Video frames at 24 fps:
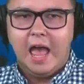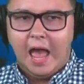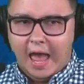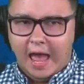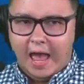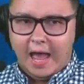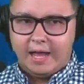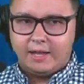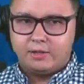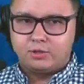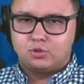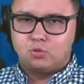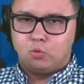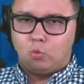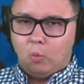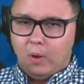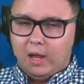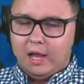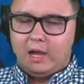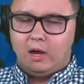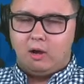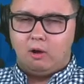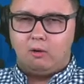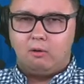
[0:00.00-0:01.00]
as
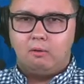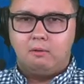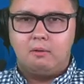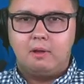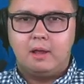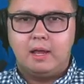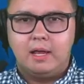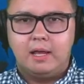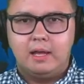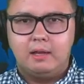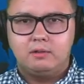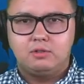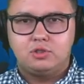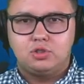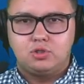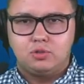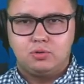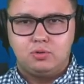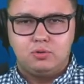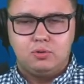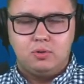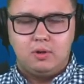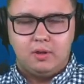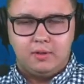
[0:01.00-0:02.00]
well
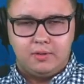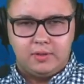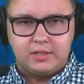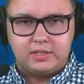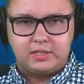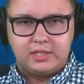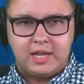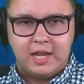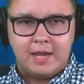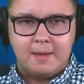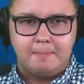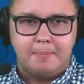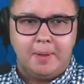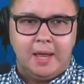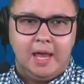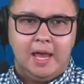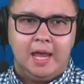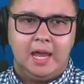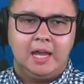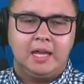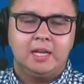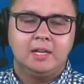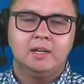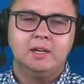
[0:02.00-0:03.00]
to this
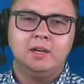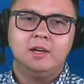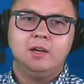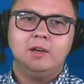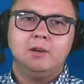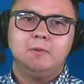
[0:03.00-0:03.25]
campaign.